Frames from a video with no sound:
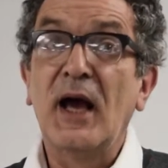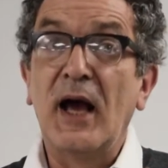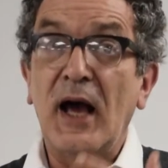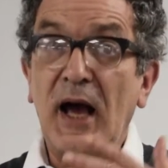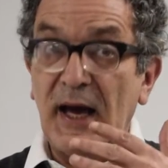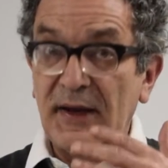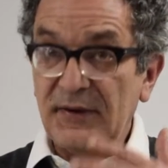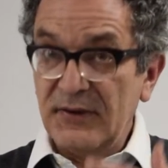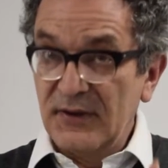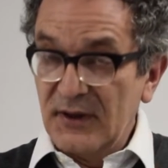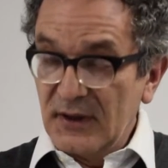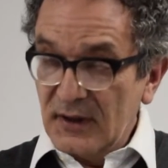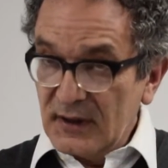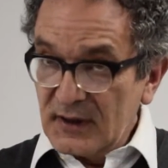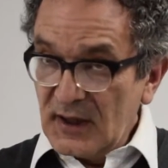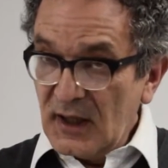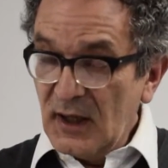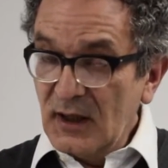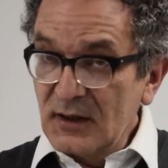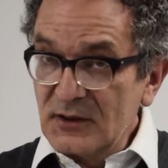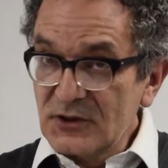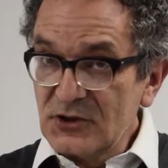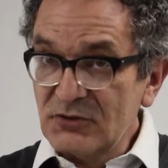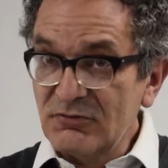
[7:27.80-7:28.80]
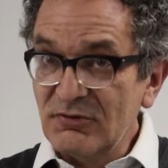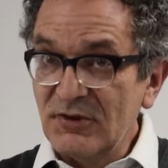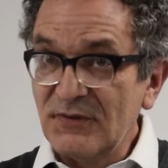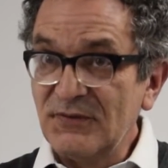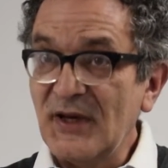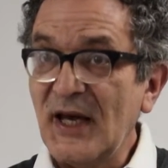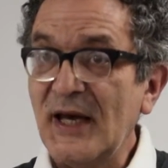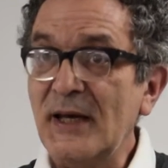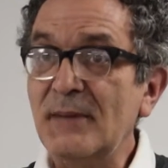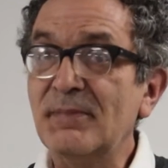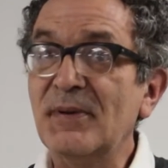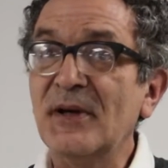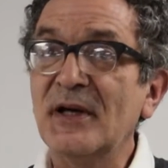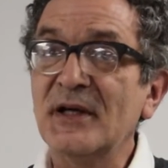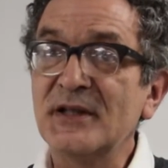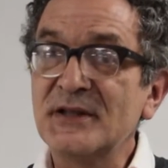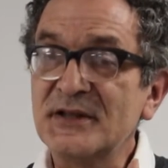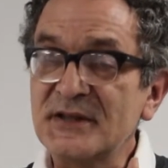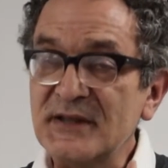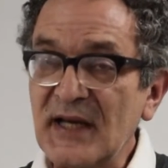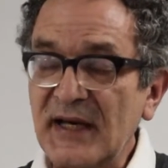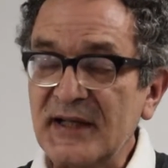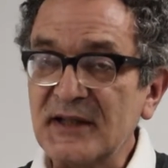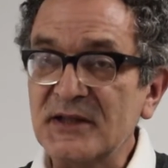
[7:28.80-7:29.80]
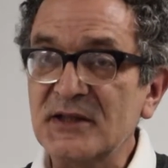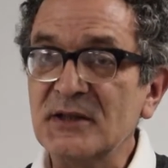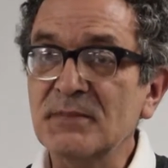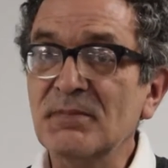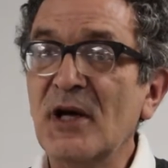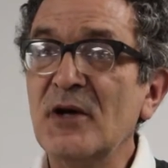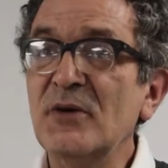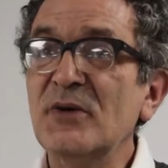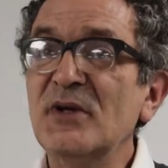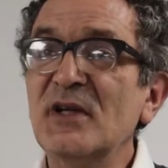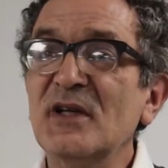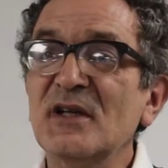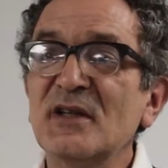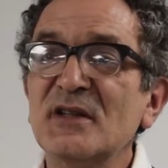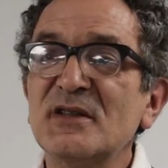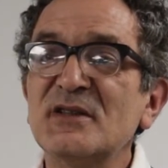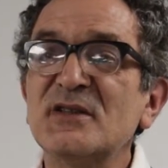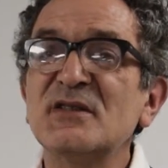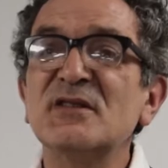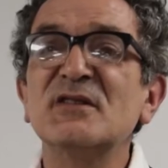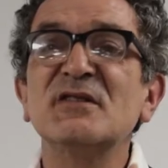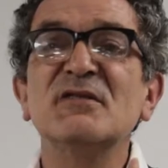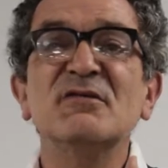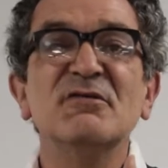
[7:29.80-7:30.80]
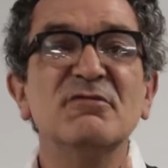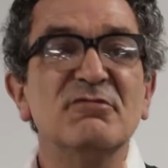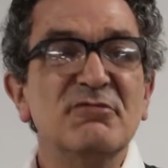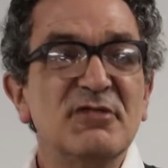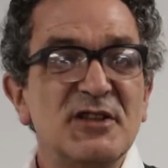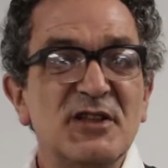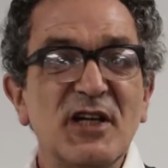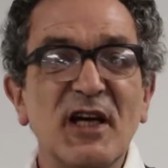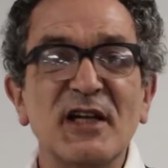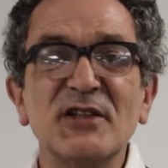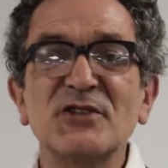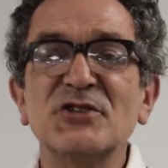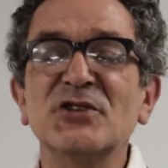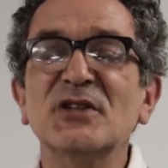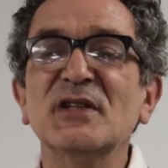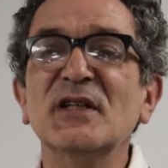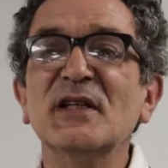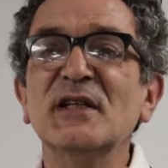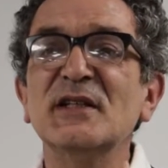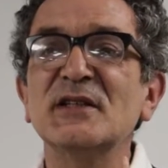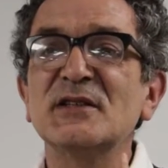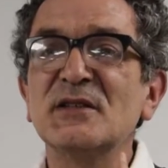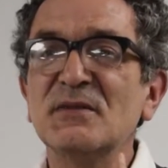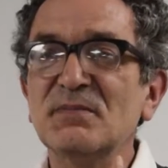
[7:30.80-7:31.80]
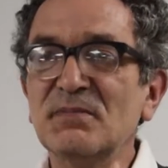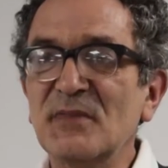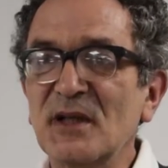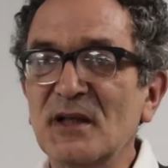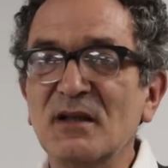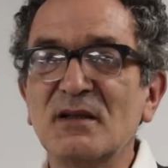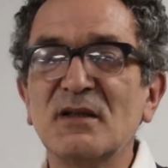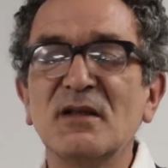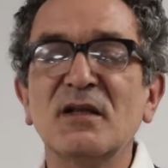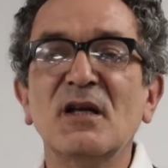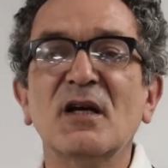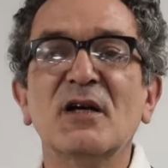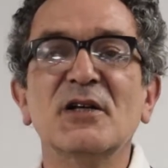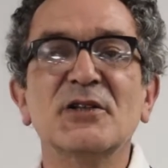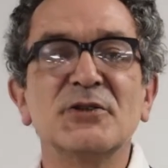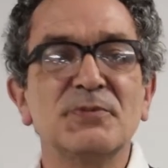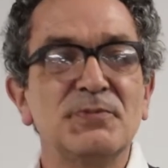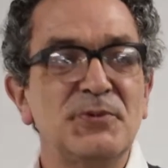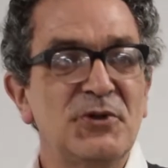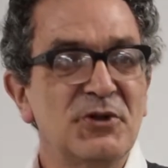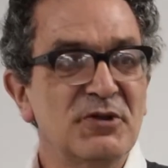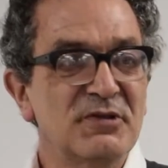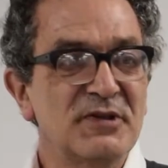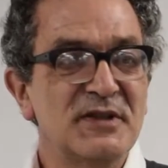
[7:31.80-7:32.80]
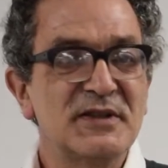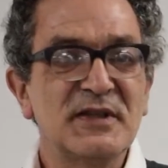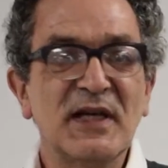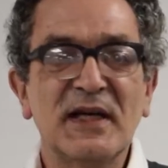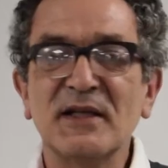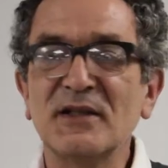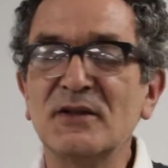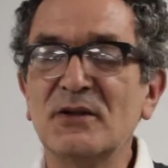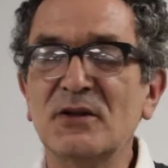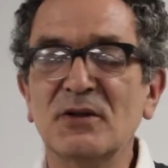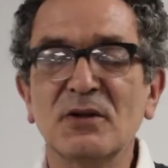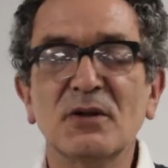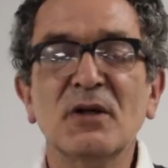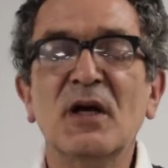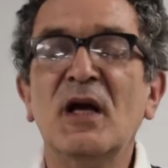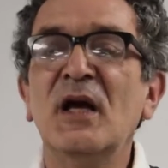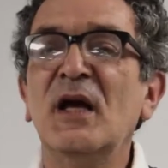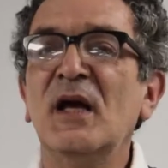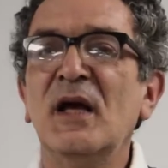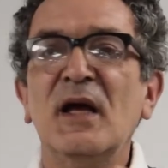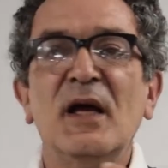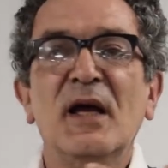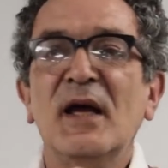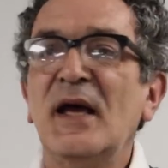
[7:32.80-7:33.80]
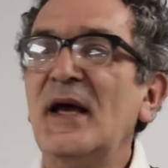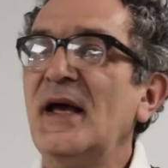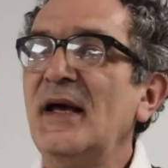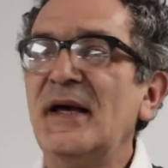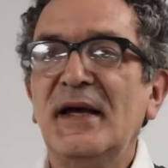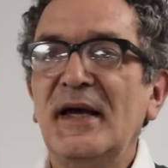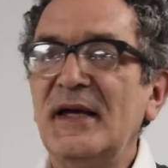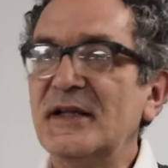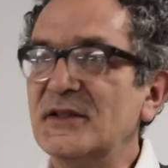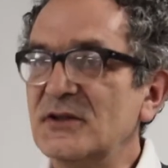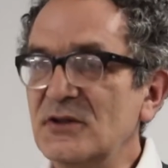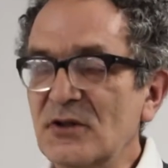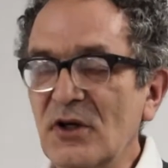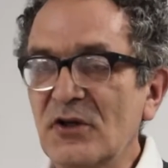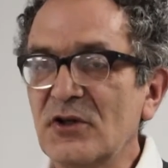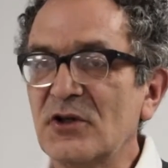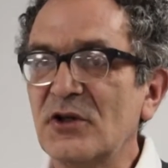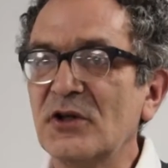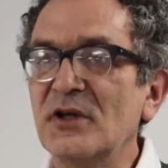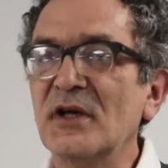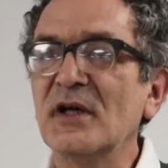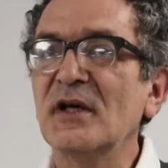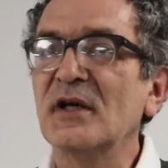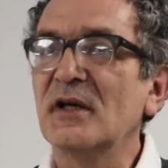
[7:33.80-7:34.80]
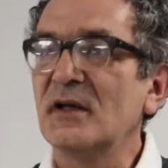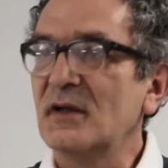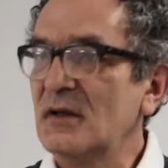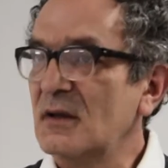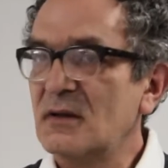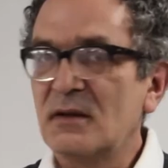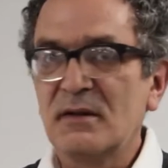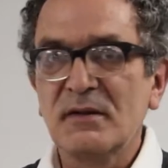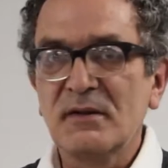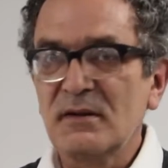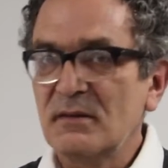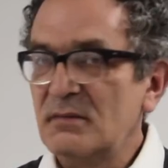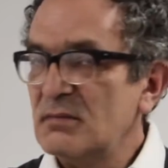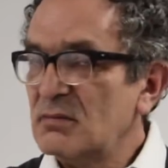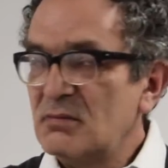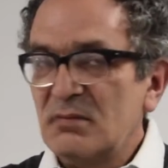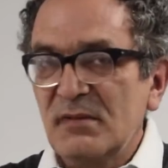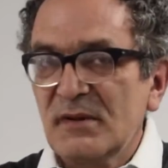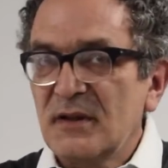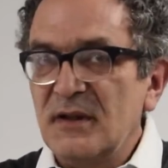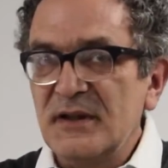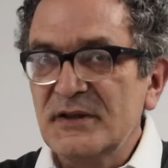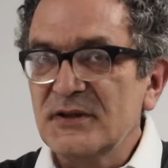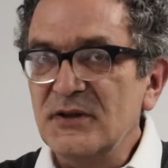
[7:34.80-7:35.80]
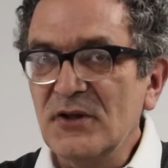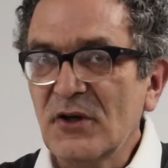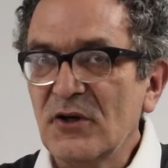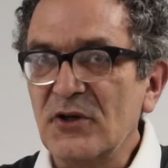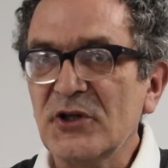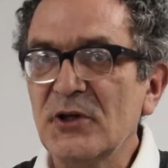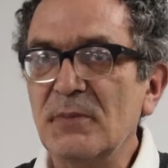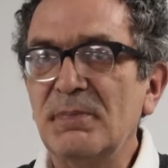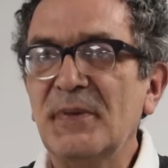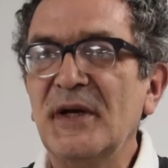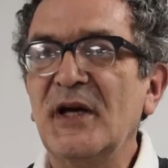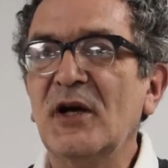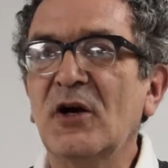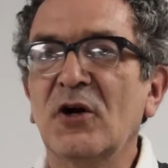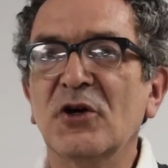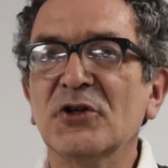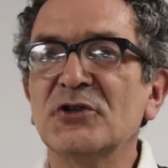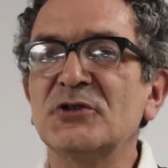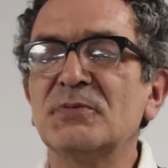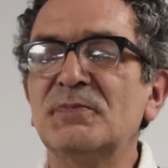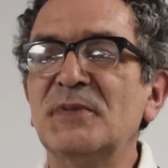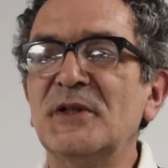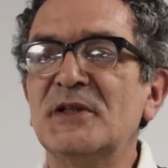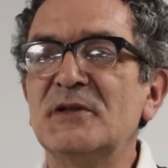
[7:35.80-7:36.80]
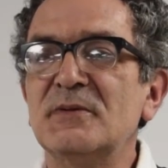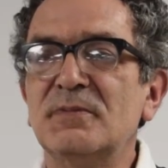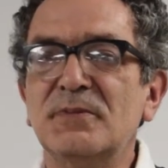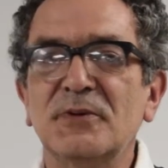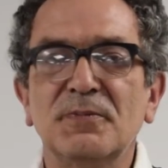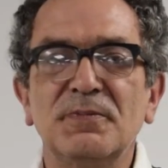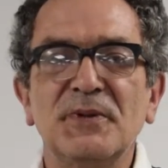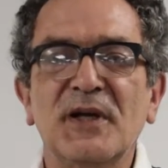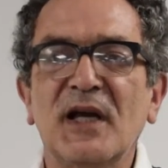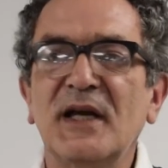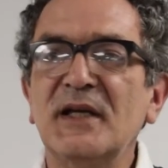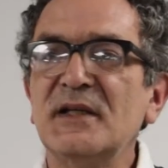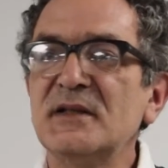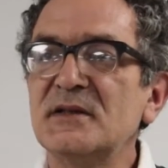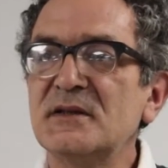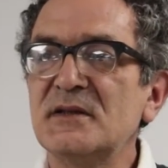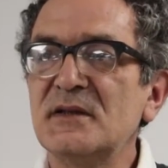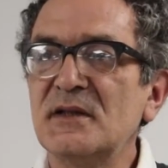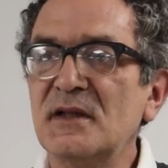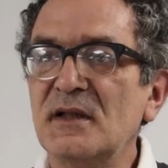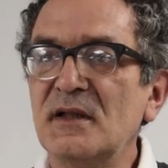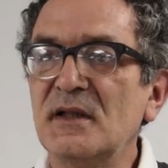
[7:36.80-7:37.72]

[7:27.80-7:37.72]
And the culture of Labour, sanctimonious, rejectionist, middle class, puritanical, is not going to be a hospitable place.